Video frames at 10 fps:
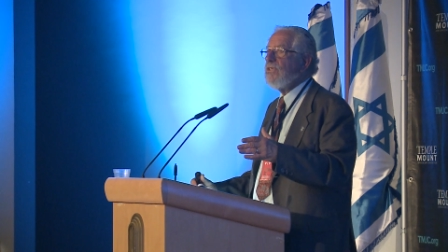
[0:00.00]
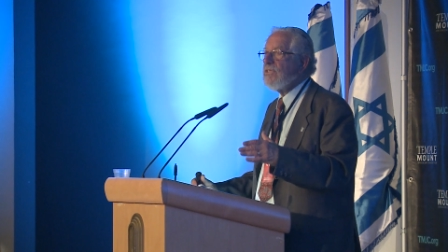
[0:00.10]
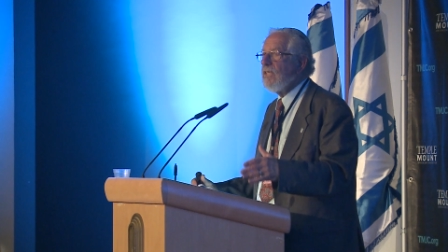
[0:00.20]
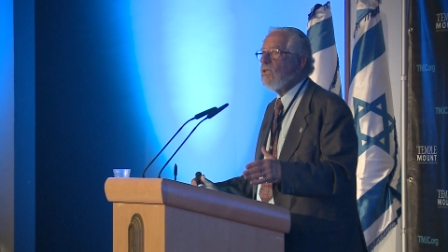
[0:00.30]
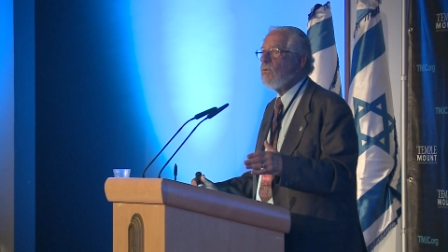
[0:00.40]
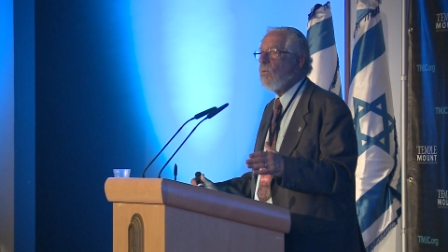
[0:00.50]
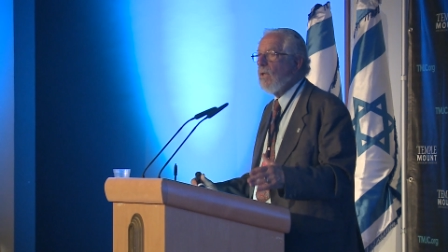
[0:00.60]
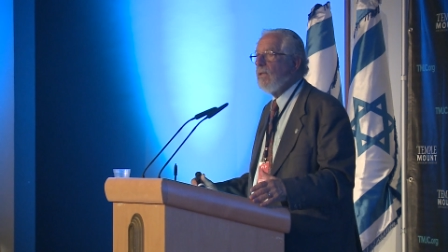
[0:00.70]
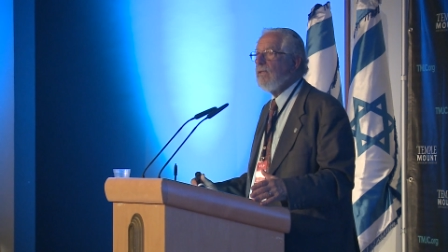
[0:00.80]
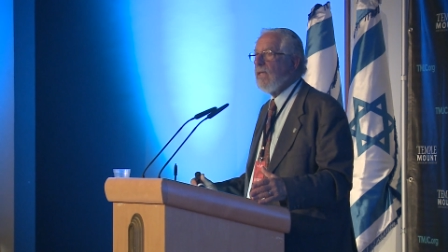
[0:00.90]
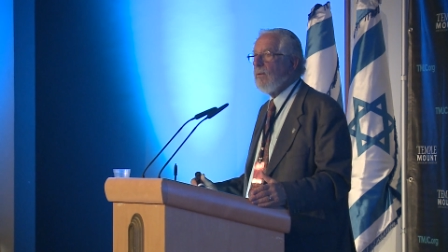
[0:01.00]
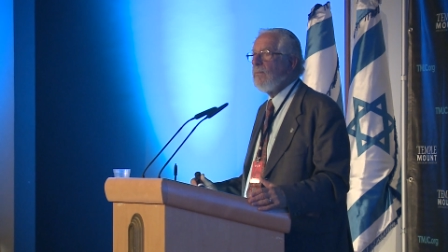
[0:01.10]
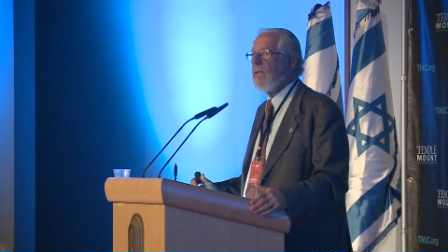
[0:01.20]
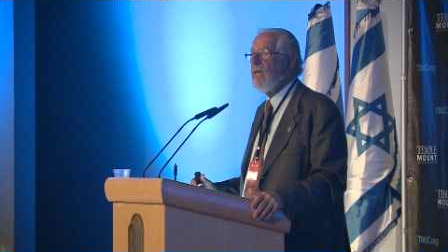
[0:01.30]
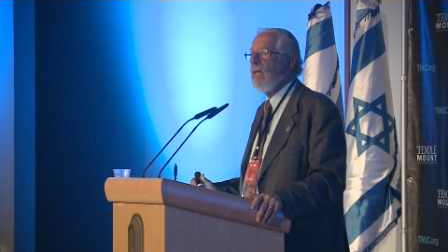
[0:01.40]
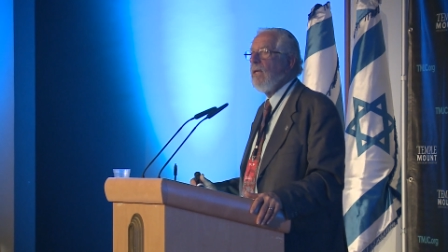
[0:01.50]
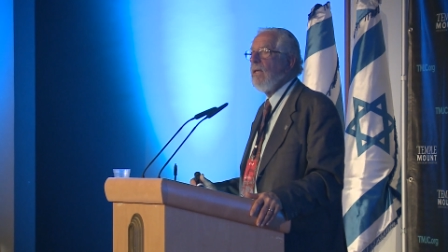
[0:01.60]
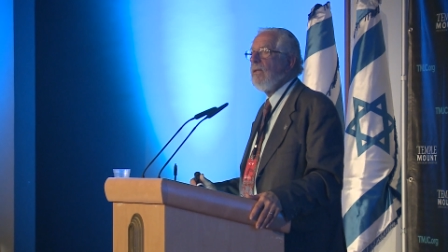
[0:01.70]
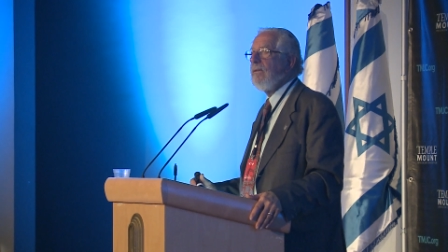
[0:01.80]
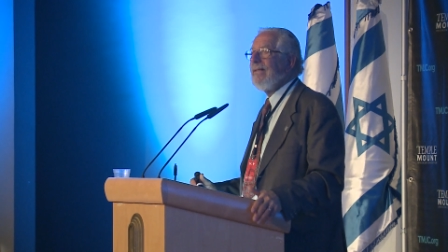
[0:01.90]
single one of them
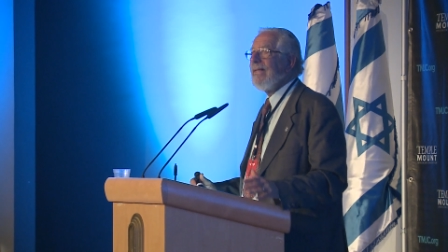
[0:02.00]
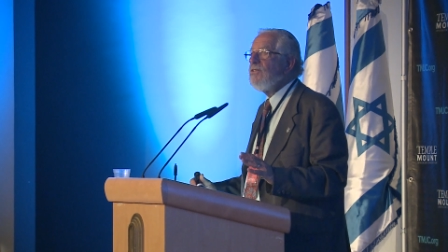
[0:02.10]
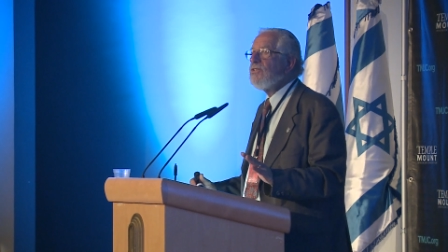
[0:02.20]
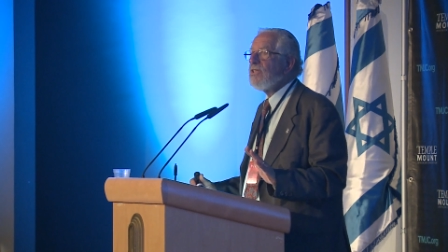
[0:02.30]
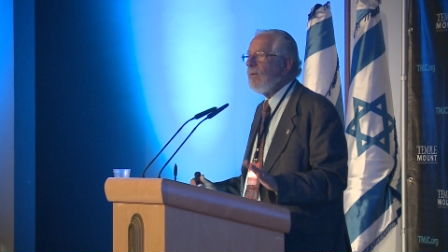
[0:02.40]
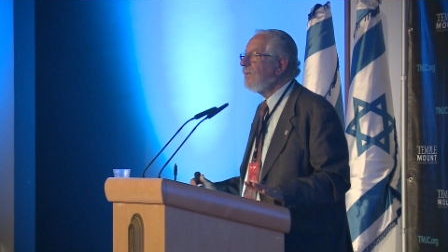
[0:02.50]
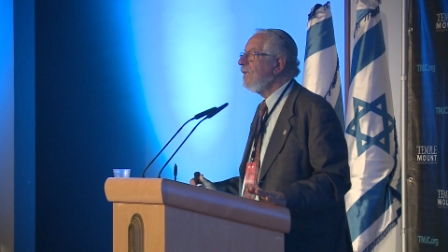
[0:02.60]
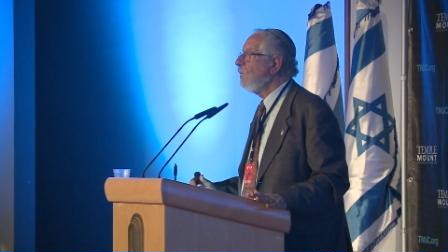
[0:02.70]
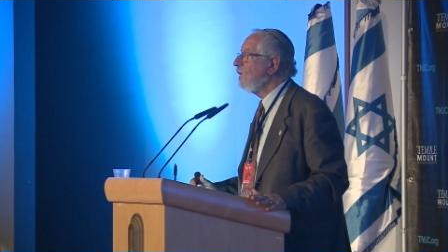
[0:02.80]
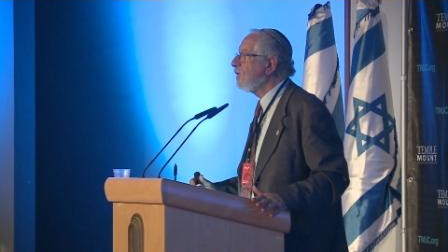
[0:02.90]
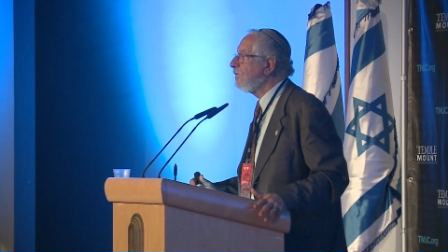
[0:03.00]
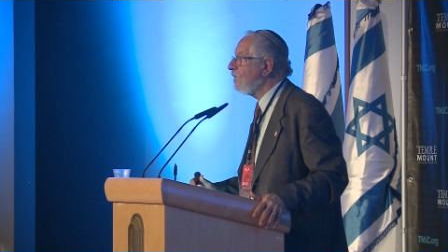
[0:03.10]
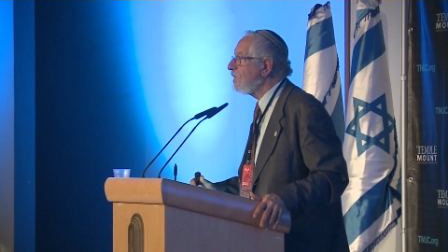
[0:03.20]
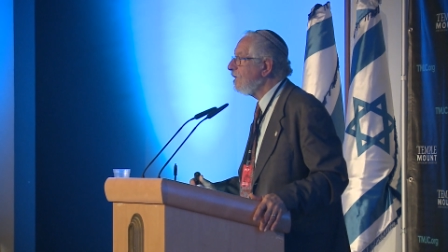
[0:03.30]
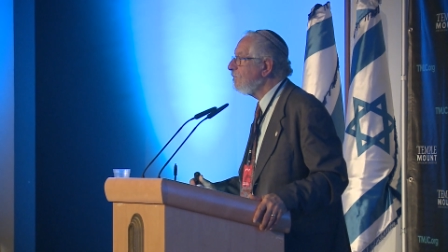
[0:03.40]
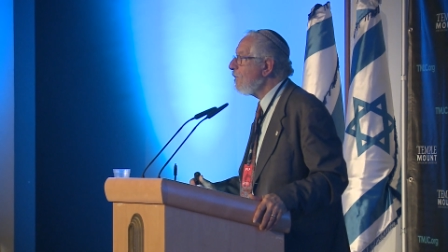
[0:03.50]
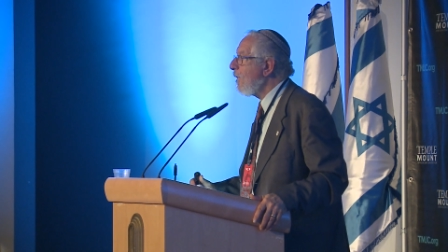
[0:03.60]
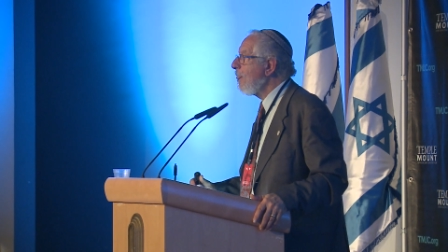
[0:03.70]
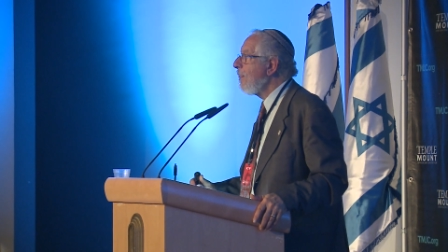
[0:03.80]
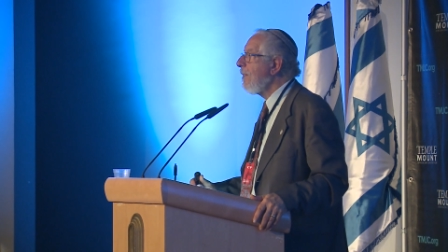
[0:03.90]
did something with Jerusalem.
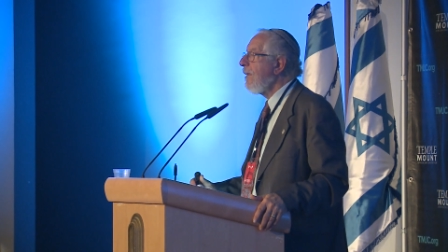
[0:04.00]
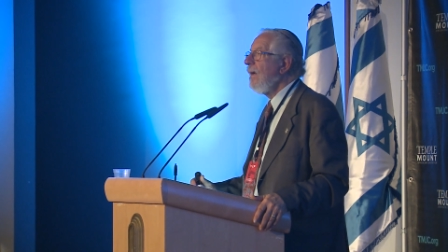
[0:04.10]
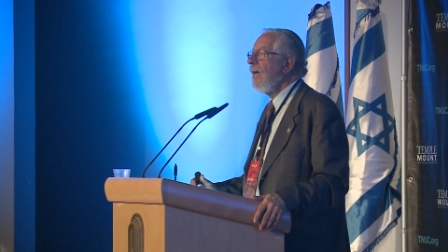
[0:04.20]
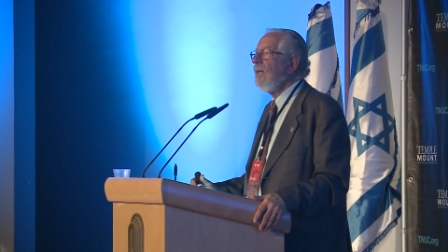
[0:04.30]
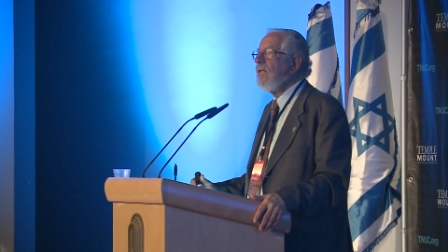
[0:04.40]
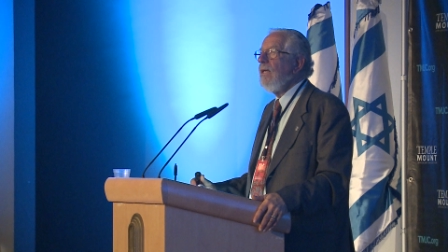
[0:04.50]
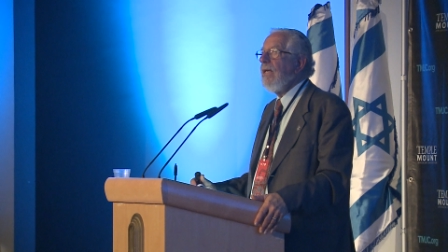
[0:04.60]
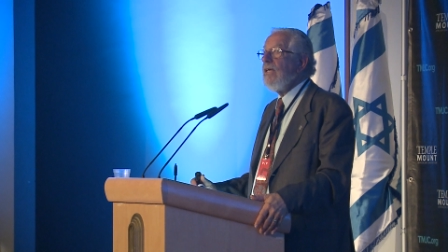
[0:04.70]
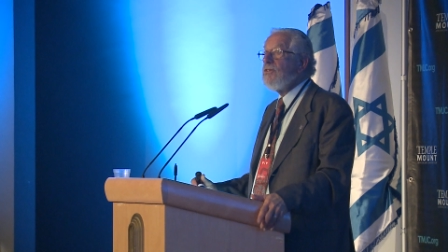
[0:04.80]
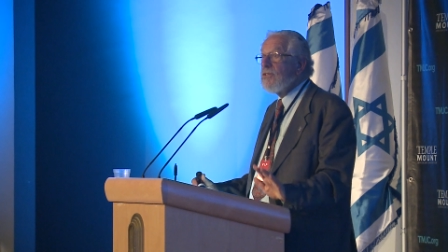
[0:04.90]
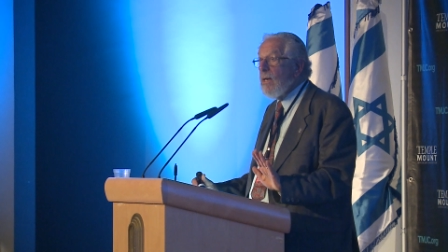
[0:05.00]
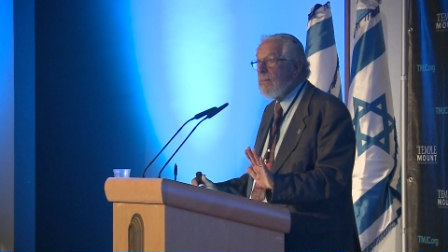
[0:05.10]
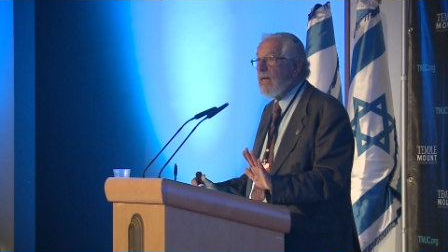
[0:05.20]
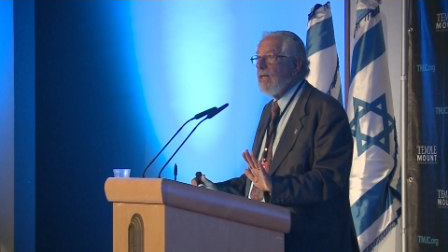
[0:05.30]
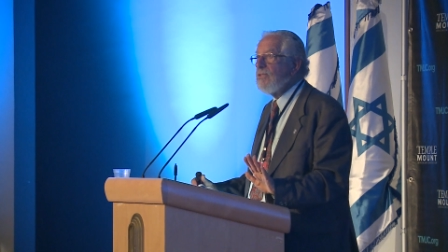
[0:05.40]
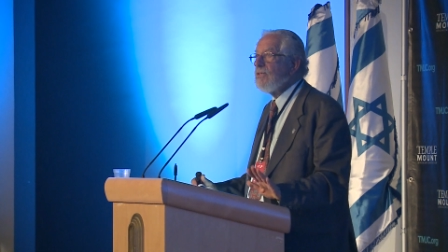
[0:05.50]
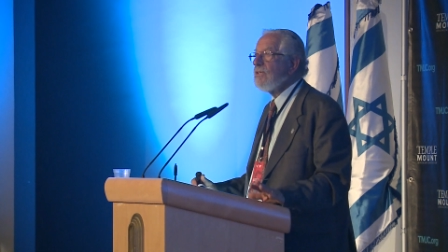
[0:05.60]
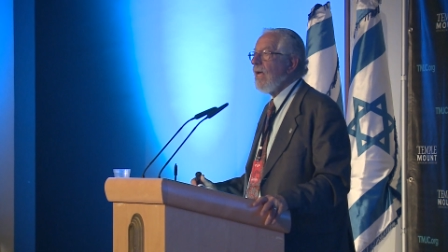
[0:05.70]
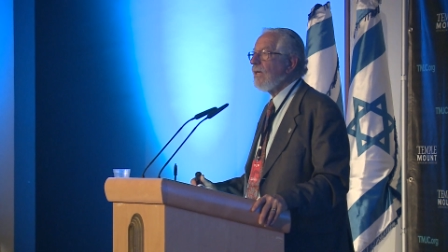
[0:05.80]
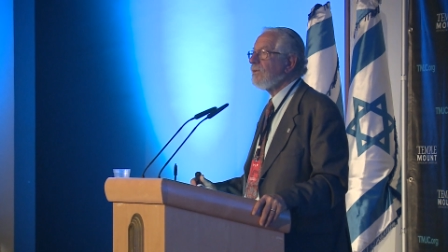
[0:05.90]
In some
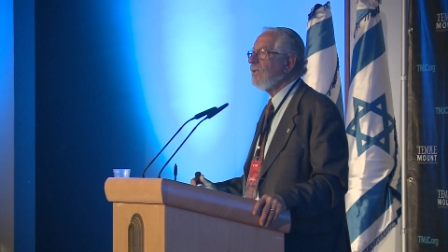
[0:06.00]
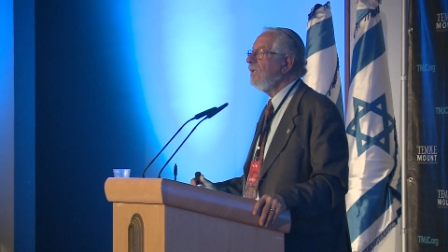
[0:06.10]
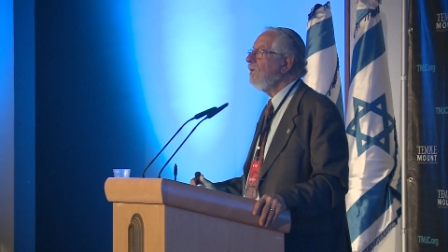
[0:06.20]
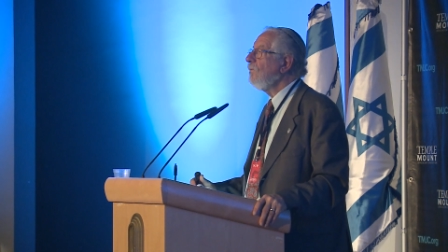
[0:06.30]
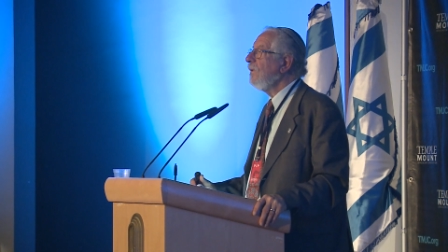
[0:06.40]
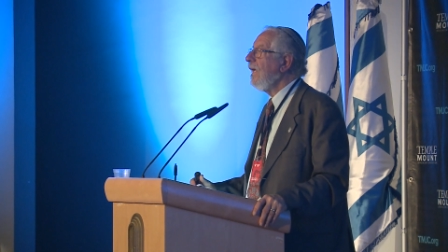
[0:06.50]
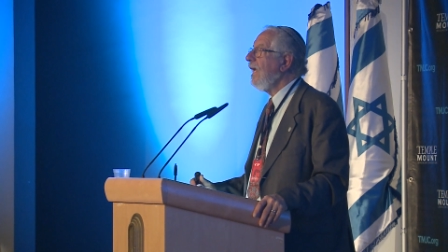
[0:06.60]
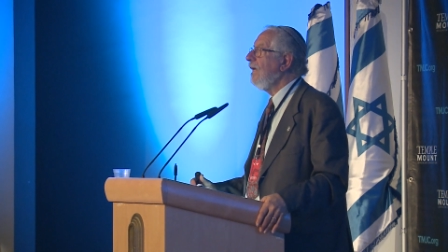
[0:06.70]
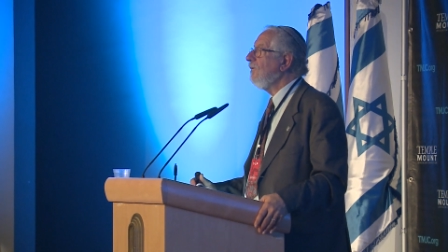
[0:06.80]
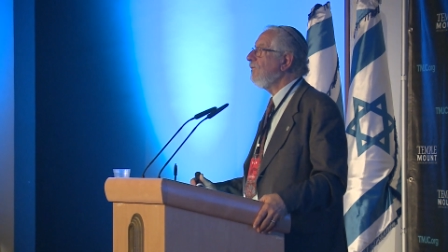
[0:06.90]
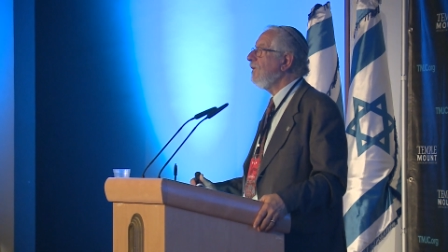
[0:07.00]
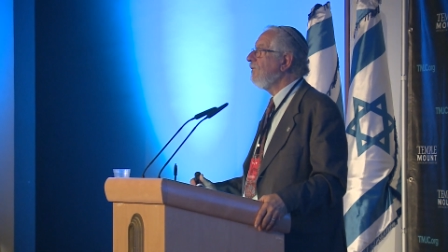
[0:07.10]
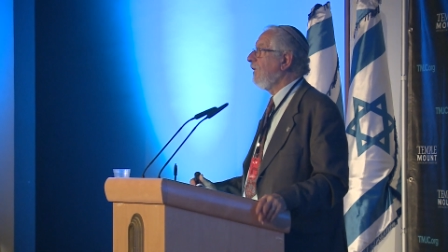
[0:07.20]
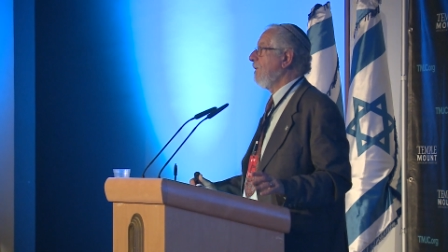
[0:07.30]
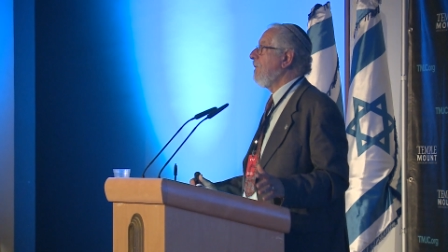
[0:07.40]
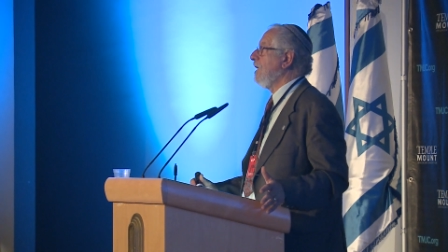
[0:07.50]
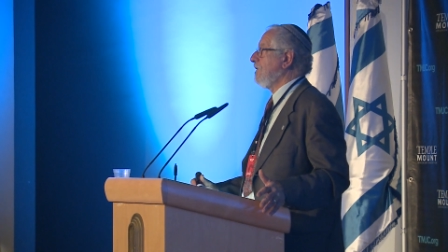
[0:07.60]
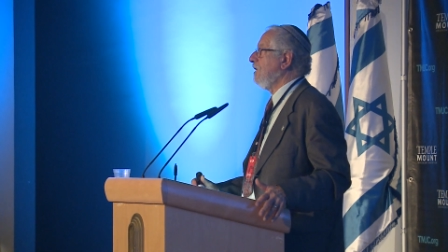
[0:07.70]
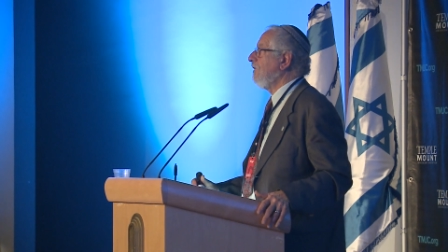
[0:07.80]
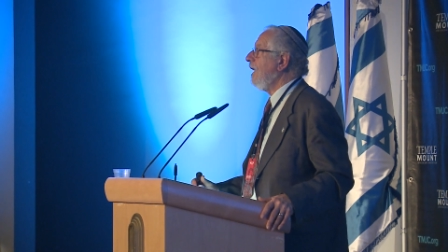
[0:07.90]
cases, actually, we have a very
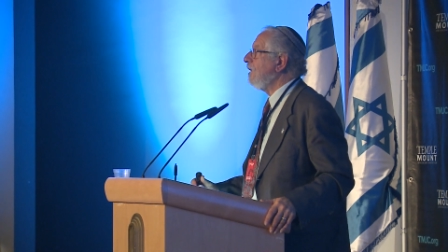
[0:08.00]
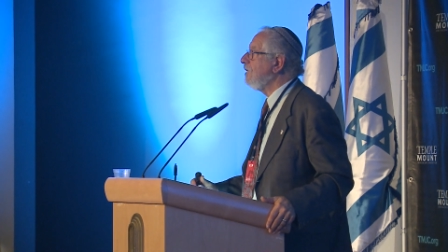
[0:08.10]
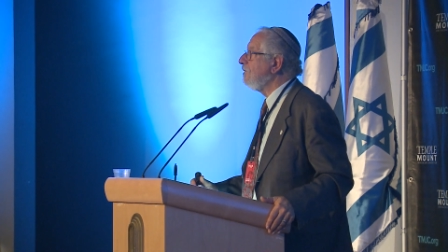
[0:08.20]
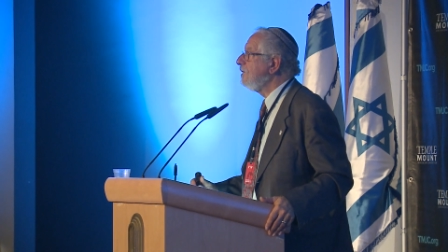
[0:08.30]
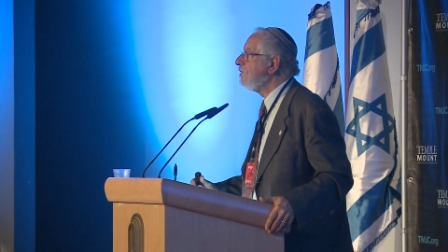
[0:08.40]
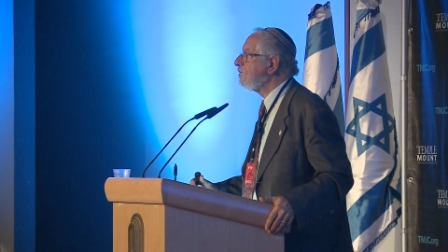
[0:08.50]
positive attitude.